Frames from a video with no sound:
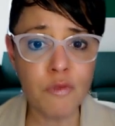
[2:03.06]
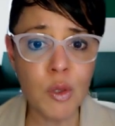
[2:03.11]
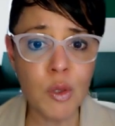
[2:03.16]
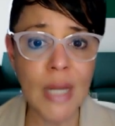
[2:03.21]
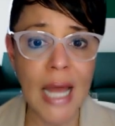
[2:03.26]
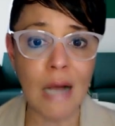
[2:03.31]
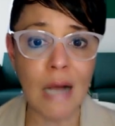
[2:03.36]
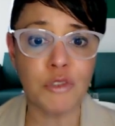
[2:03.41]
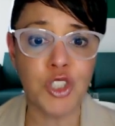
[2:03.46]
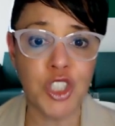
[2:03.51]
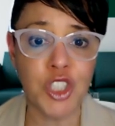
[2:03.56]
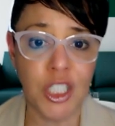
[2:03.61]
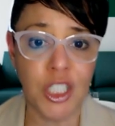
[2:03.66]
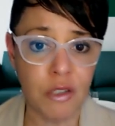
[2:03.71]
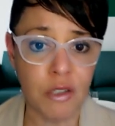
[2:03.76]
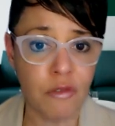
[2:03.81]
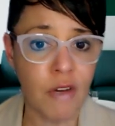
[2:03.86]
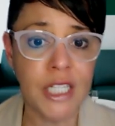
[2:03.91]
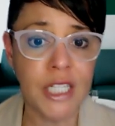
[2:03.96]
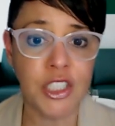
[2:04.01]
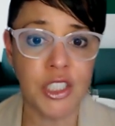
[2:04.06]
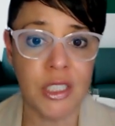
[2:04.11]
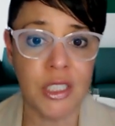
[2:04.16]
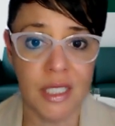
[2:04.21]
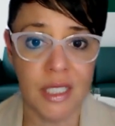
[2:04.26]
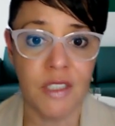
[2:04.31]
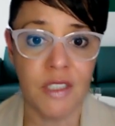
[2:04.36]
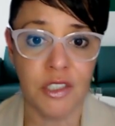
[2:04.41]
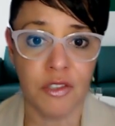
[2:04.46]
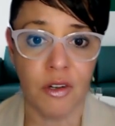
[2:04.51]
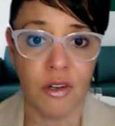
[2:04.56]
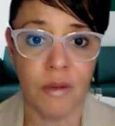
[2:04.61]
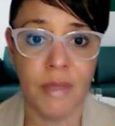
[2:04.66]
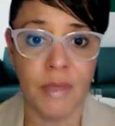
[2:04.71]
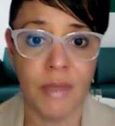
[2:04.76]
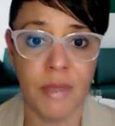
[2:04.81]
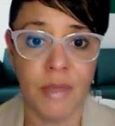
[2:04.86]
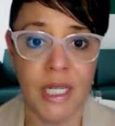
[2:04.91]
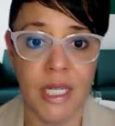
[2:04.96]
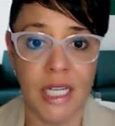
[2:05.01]
out generations of
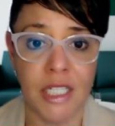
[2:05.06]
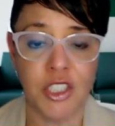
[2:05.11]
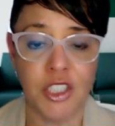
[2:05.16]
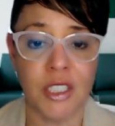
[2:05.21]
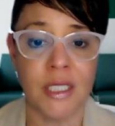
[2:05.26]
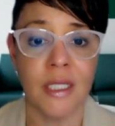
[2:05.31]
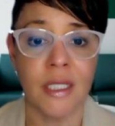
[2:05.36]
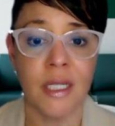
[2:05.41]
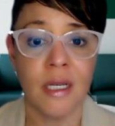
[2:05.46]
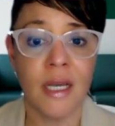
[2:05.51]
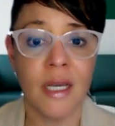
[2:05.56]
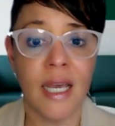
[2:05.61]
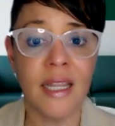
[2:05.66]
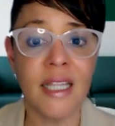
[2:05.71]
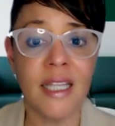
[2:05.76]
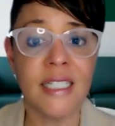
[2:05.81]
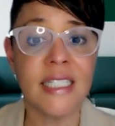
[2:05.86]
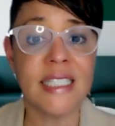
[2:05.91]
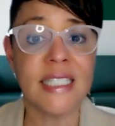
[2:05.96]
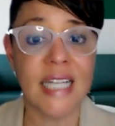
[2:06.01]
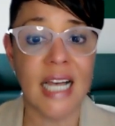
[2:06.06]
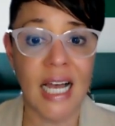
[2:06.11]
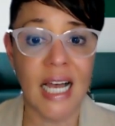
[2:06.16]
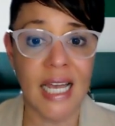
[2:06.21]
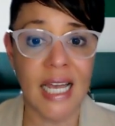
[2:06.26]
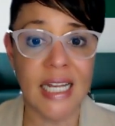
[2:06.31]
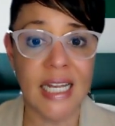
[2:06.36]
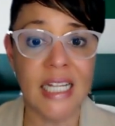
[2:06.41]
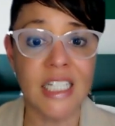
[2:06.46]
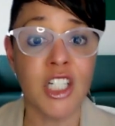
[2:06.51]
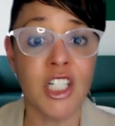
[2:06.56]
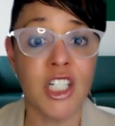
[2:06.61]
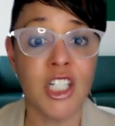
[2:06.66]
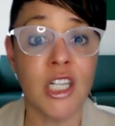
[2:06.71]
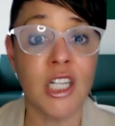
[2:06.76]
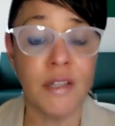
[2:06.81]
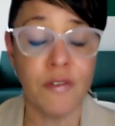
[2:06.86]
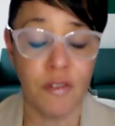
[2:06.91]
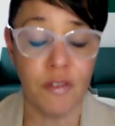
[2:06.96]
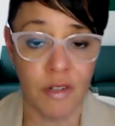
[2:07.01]
discrimination in the design and
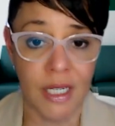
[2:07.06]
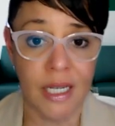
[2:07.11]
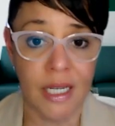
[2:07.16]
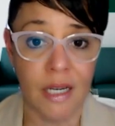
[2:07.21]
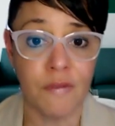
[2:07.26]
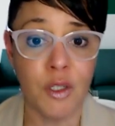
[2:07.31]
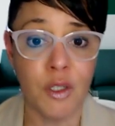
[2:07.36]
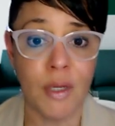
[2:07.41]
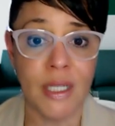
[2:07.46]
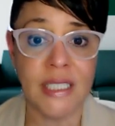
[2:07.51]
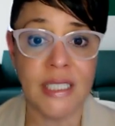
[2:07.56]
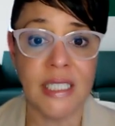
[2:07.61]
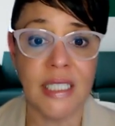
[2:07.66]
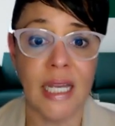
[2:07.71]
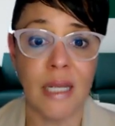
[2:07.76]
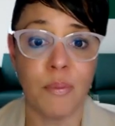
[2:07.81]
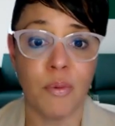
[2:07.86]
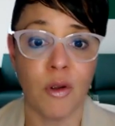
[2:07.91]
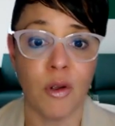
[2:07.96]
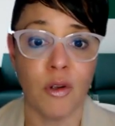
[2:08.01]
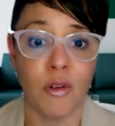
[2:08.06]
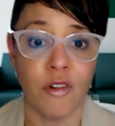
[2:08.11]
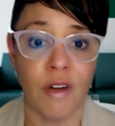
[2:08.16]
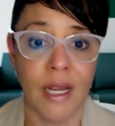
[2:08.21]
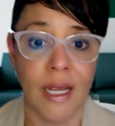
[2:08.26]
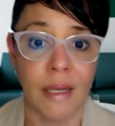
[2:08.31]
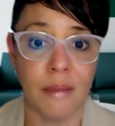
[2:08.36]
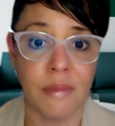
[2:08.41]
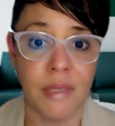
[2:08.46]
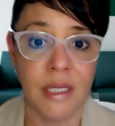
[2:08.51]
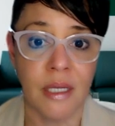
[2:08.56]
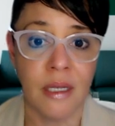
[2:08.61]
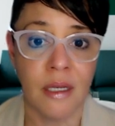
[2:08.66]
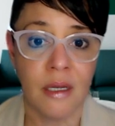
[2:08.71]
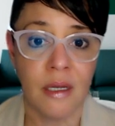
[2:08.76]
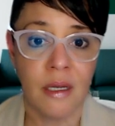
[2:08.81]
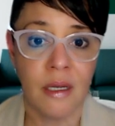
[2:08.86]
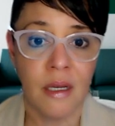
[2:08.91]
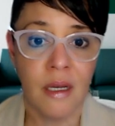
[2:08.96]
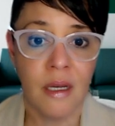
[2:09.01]
delivery of USDA programs.
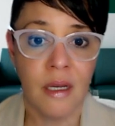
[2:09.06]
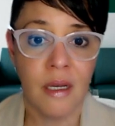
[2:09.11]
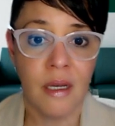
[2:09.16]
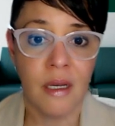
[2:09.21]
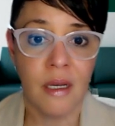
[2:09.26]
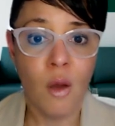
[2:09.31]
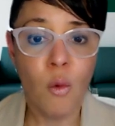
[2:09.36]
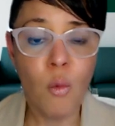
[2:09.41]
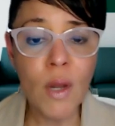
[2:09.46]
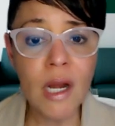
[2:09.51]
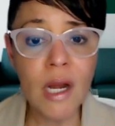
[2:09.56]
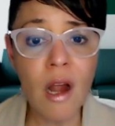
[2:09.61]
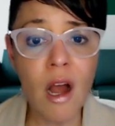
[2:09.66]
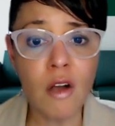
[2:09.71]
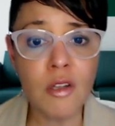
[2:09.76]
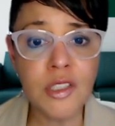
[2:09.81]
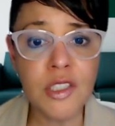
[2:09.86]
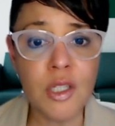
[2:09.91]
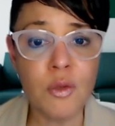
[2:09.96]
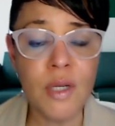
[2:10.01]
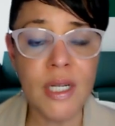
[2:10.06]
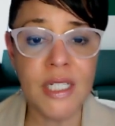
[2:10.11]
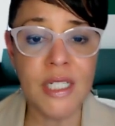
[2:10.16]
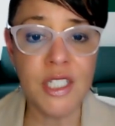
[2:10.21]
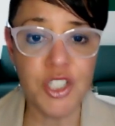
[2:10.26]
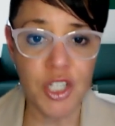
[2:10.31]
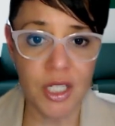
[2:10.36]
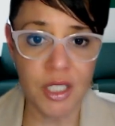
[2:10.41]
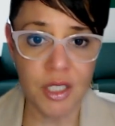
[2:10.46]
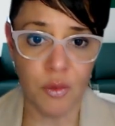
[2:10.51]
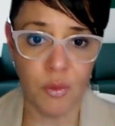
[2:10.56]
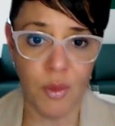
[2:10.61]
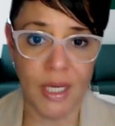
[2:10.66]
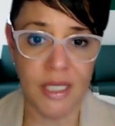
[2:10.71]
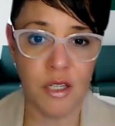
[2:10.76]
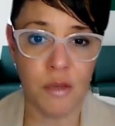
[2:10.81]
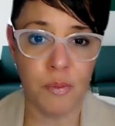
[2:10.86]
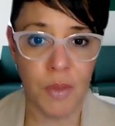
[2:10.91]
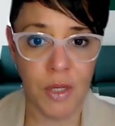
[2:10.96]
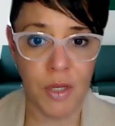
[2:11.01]
We are also continuing
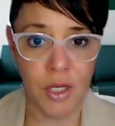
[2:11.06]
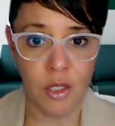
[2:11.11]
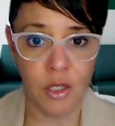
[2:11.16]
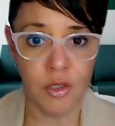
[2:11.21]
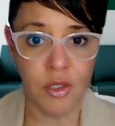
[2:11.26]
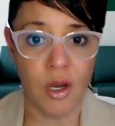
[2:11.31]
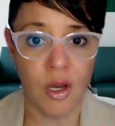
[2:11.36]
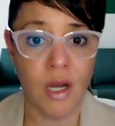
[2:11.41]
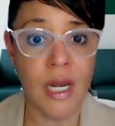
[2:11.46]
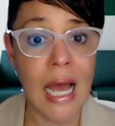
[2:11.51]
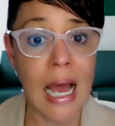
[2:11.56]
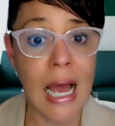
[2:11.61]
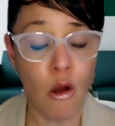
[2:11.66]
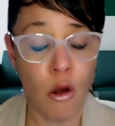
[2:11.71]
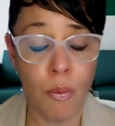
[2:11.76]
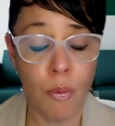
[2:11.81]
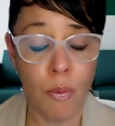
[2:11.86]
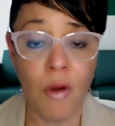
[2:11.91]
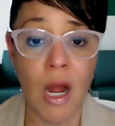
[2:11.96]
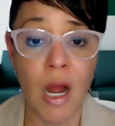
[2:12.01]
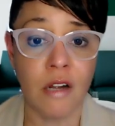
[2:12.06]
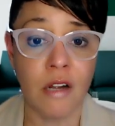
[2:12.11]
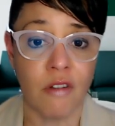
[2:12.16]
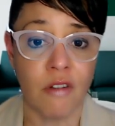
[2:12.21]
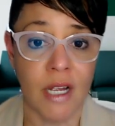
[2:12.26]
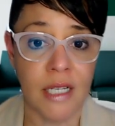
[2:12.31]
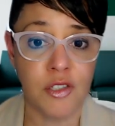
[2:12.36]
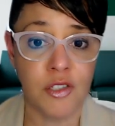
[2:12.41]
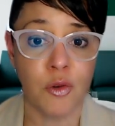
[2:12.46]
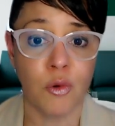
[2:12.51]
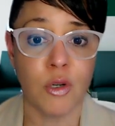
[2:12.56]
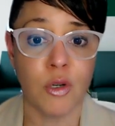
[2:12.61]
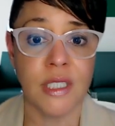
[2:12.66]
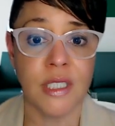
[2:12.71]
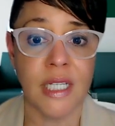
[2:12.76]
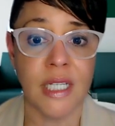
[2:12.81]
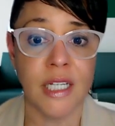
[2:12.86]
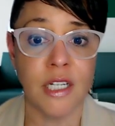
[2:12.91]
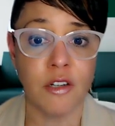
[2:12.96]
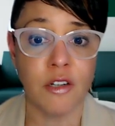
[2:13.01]
to build on our progress towards
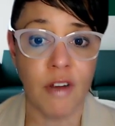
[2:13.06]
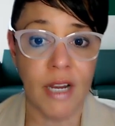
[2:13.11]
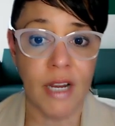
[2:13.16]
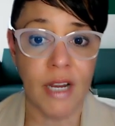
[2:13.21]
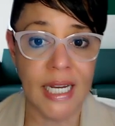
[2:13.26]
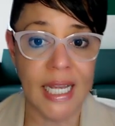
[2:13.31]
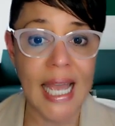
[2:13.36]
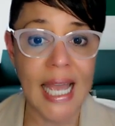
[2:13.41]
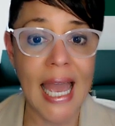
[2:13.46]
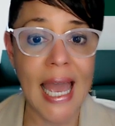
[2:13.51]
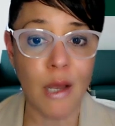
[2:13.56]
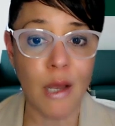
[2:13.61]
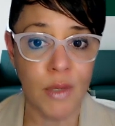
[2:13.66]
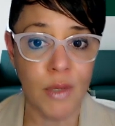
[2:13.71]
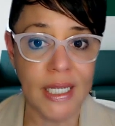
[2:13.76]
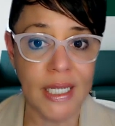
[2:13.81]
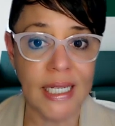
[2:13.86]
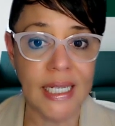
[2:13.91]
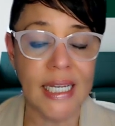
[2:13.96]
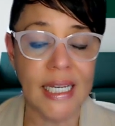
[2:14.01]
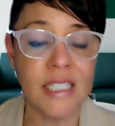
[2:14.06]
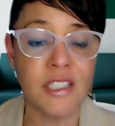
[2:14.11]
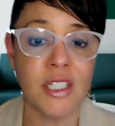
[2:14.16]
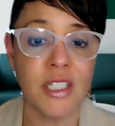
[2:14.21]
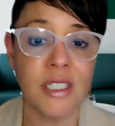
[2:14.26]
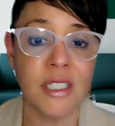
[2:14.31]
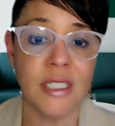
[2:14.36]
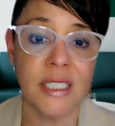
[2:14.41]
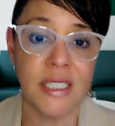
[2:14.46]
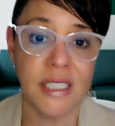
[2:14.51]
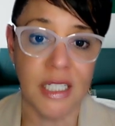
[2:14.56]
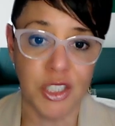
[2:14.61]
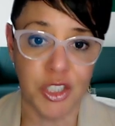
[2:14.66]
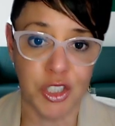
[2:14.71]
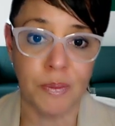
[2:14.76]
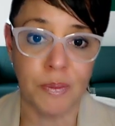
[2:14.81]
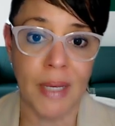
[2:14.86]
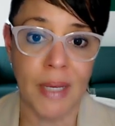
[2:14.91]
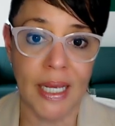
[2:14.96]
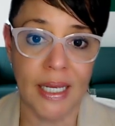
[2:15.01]
integrating equity into
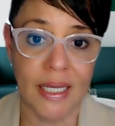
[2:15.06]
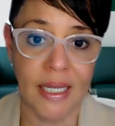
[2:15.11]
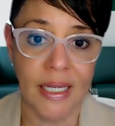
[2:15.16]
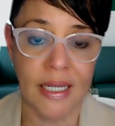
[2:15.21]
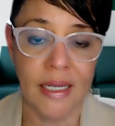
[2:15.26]
decision-making.